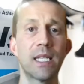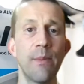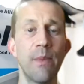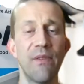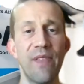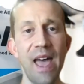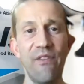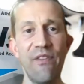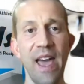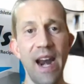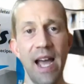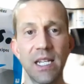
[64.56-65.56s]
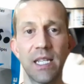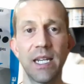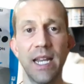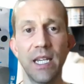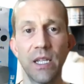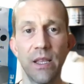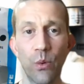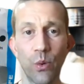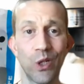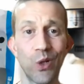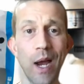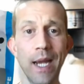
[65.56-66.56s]
some of that fat oxidation that
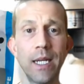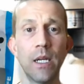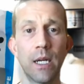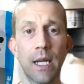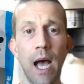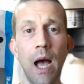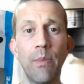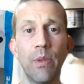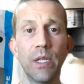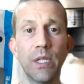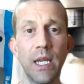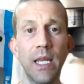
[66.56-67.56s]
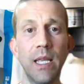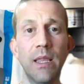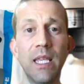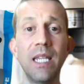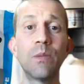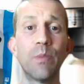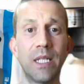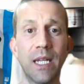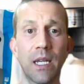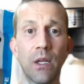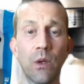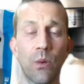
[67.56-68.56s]
we're trying to accomplish in these
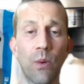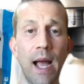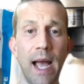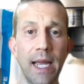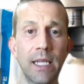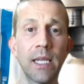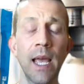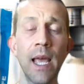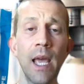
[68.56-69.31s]
particular rides.